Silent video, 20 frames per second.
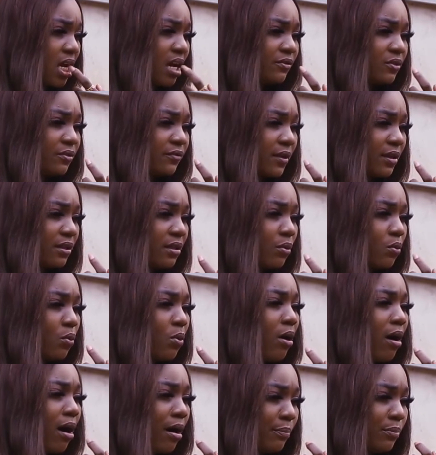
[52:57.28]
I have to find out
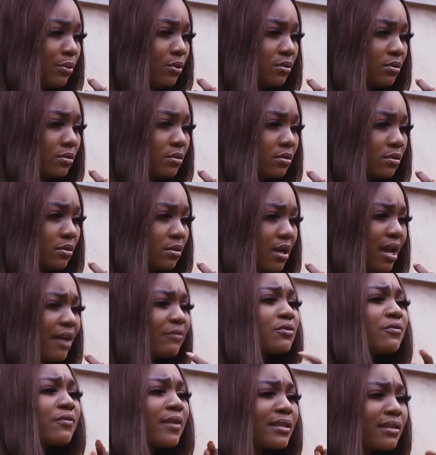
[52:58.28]
what happened. I
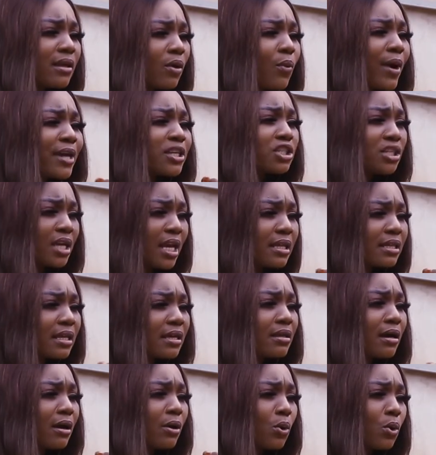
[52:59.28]
have to find out why she
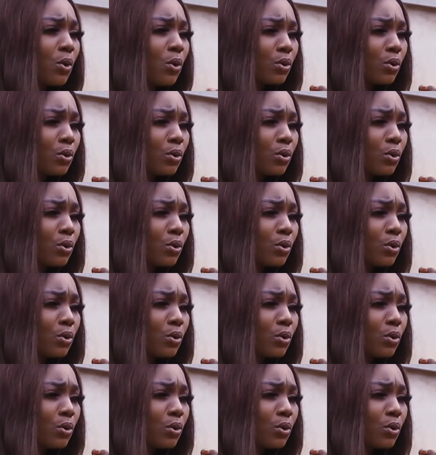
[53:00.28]
ended her